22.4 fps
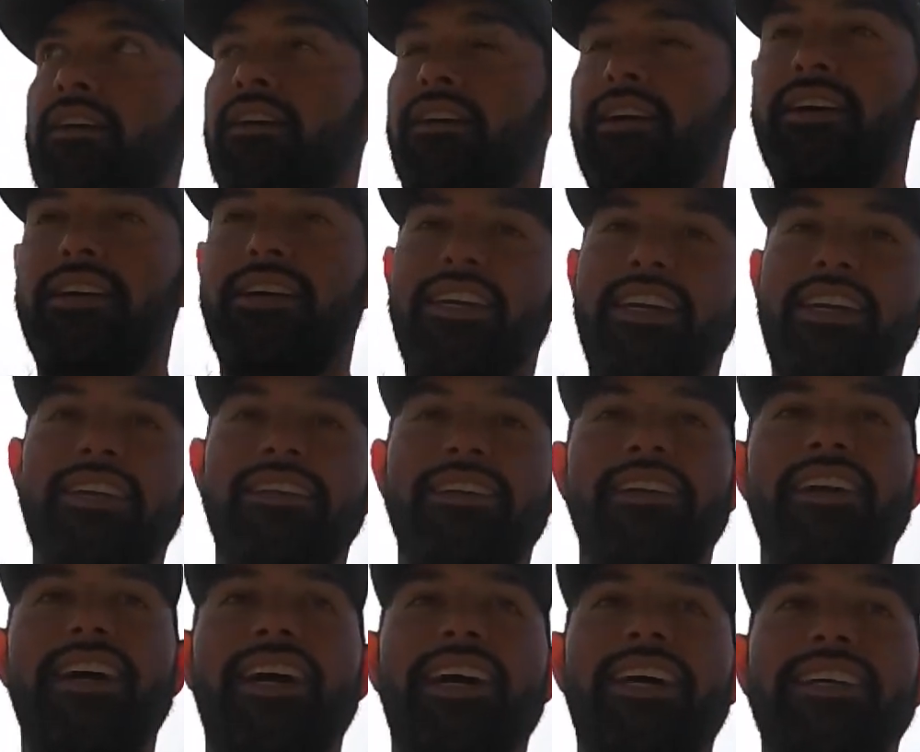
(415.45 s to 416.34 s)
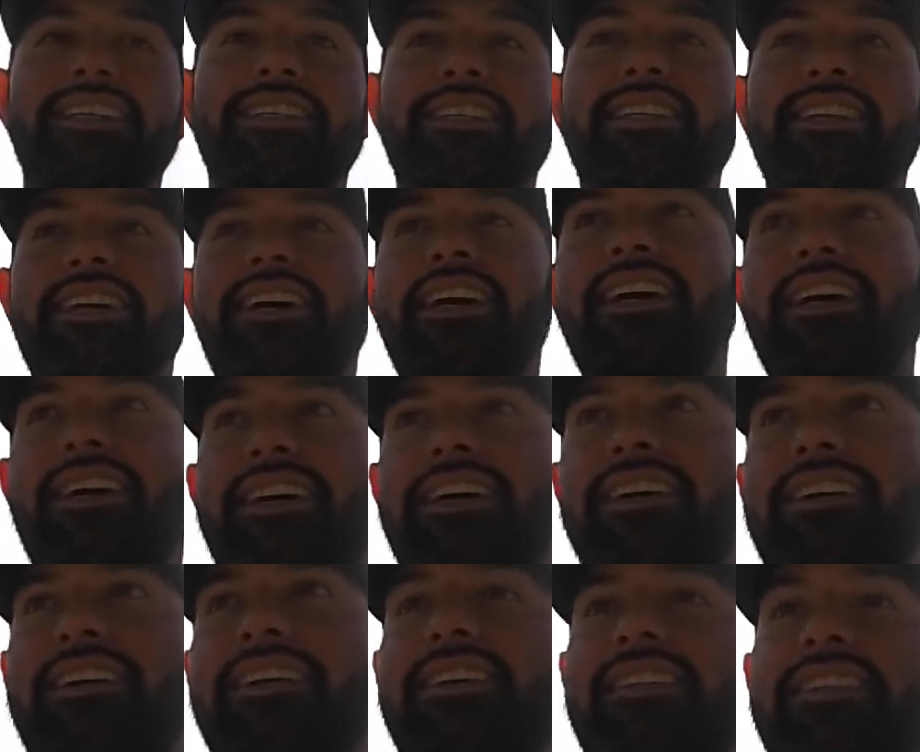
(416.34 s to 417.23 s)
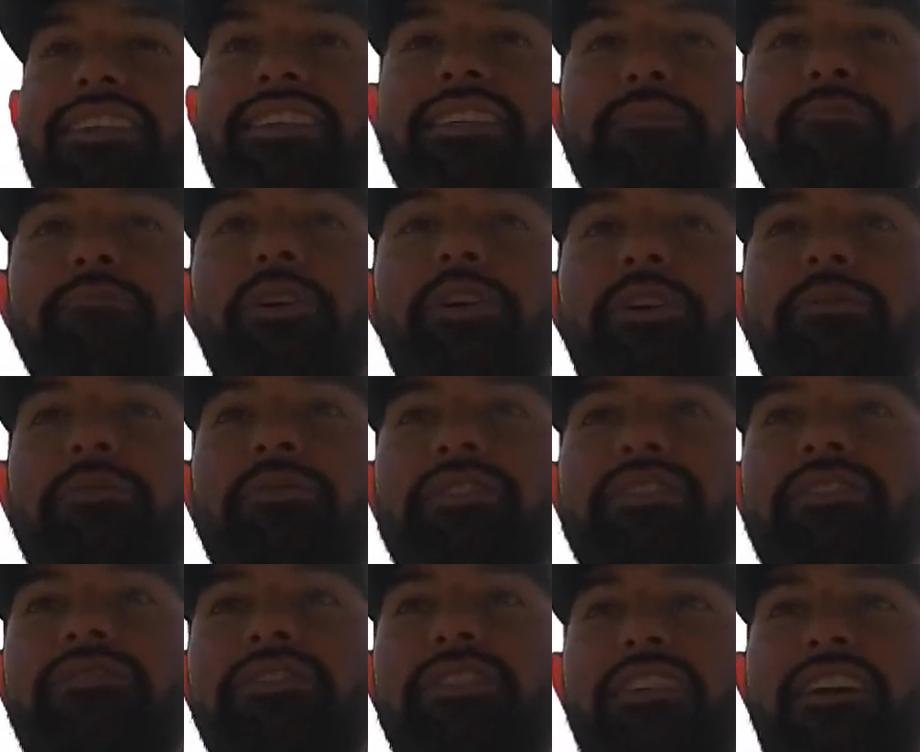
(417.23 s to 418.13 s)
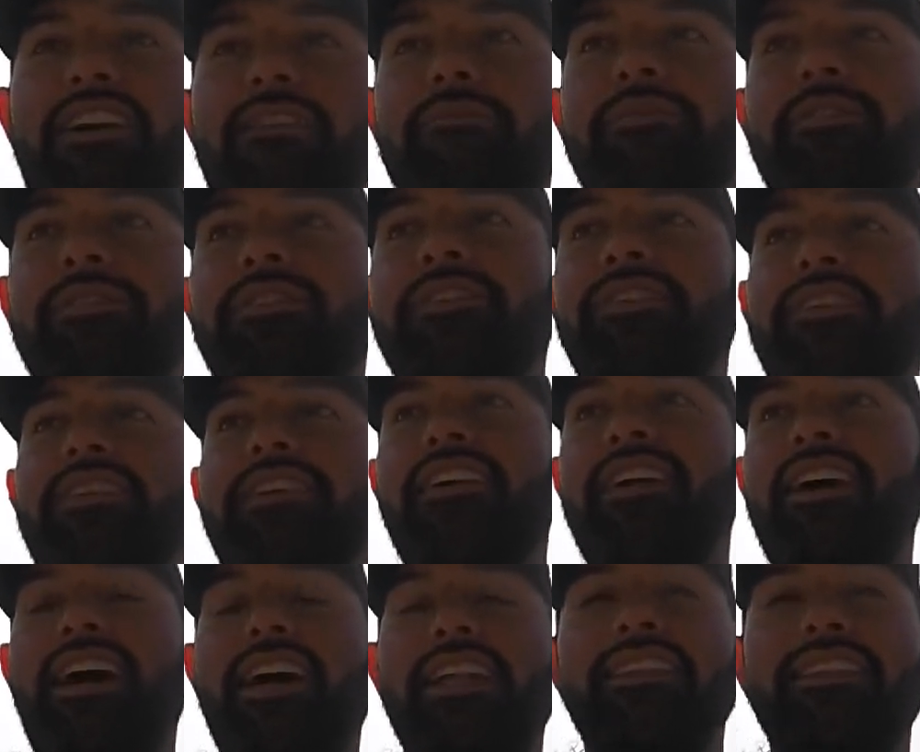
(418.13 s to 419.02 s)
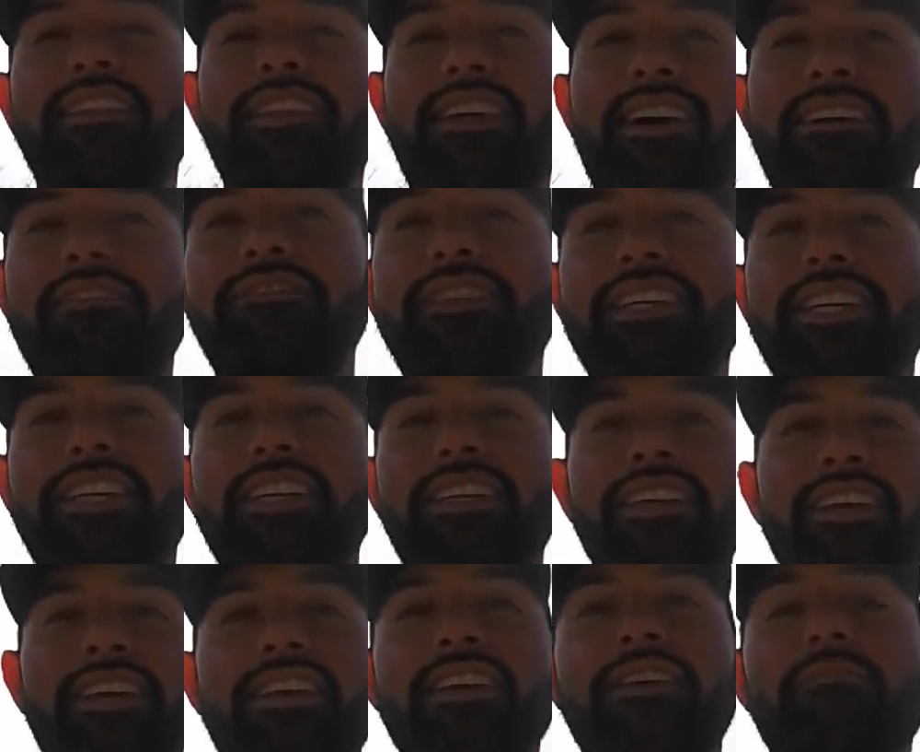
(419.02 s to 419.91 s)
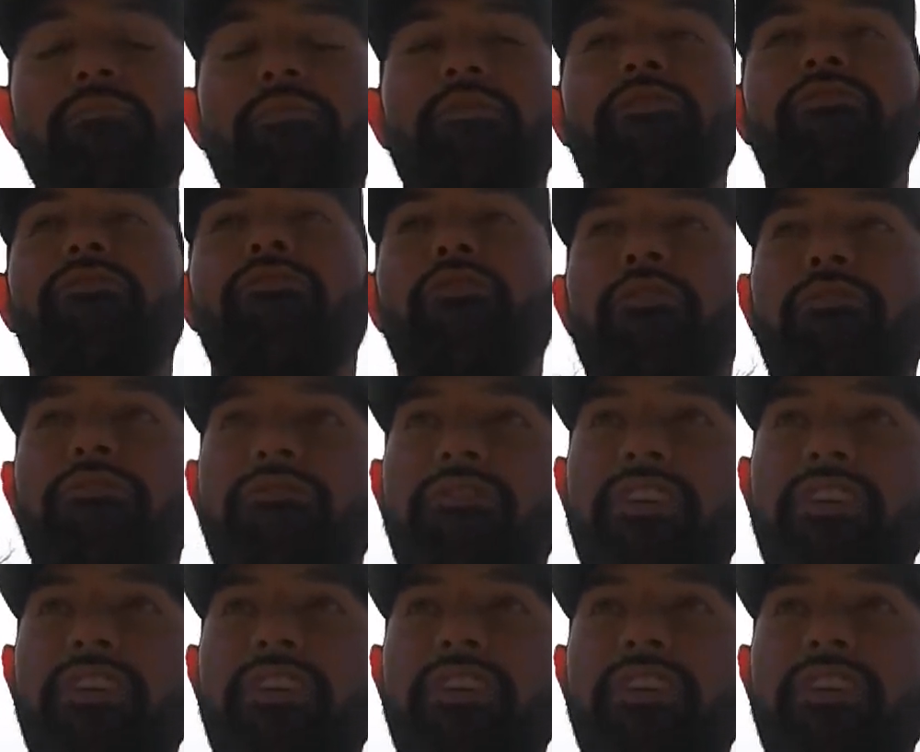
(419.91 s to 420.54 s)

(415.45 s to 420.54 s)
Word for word: Again, guys, uh, this boat was phenomenal. I loved it, performed